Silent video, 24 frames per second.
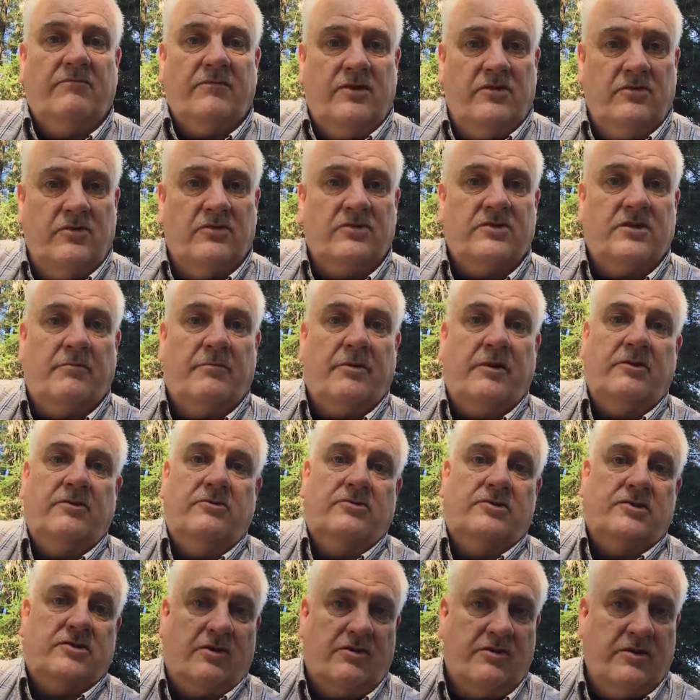You know somebody
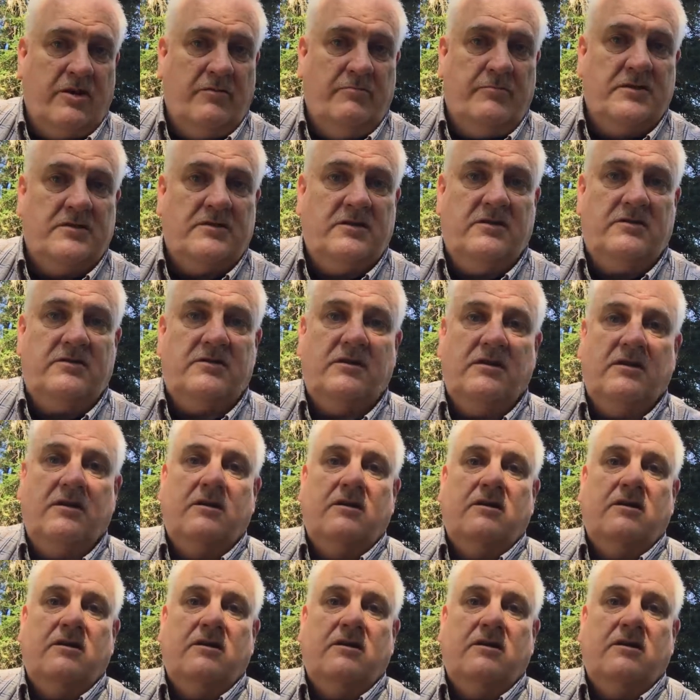who's starting a business,